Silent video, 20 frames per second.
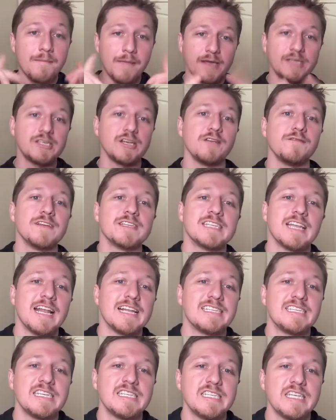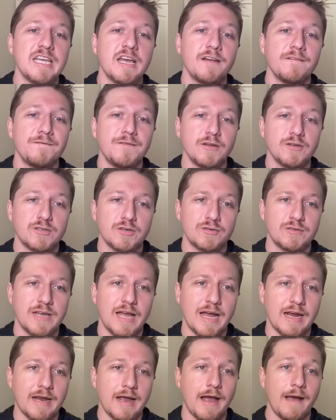make sure you visit
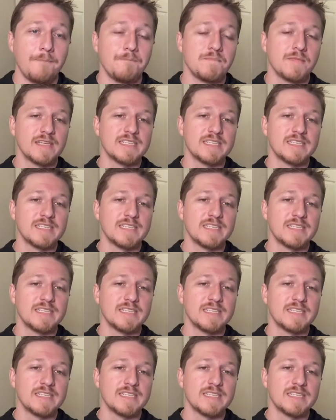secunfiltered.com.